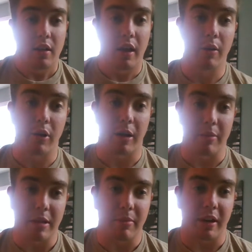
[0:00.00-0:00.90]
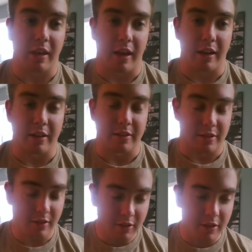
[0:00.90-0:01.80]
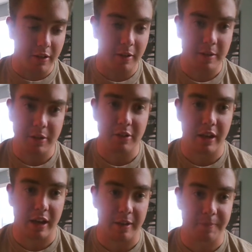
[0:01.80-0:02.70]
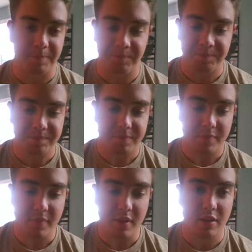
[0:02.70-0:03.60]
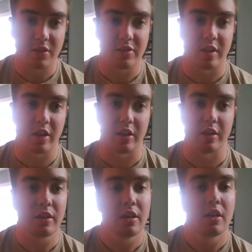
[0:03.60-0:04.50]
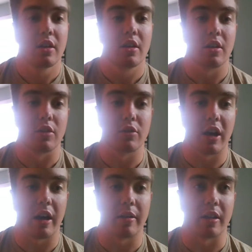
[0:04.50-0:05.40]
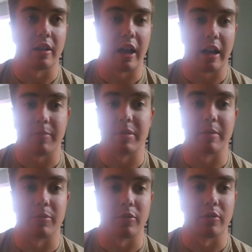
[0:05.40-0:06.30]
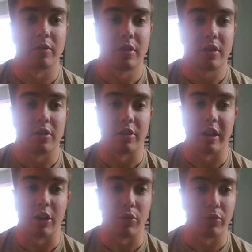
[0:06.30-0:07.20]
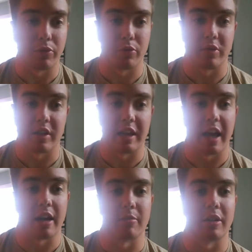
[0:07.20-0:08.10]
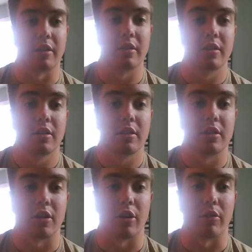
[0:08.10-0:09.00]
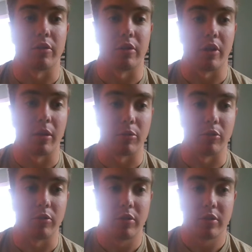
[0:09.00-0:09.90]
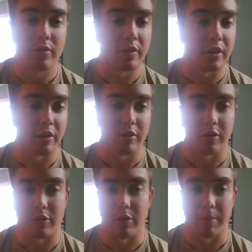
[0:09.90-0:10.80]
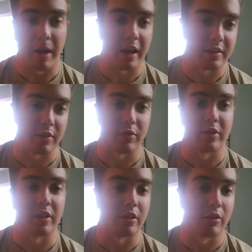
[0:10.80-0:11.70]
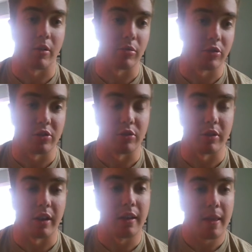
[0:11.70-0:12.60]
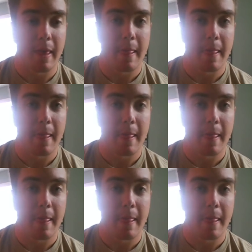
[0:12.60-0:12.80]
And what I mean by that is, you got, say, you got a lot of people, they go through the academy, they're able, they pass everything, they're able to do it,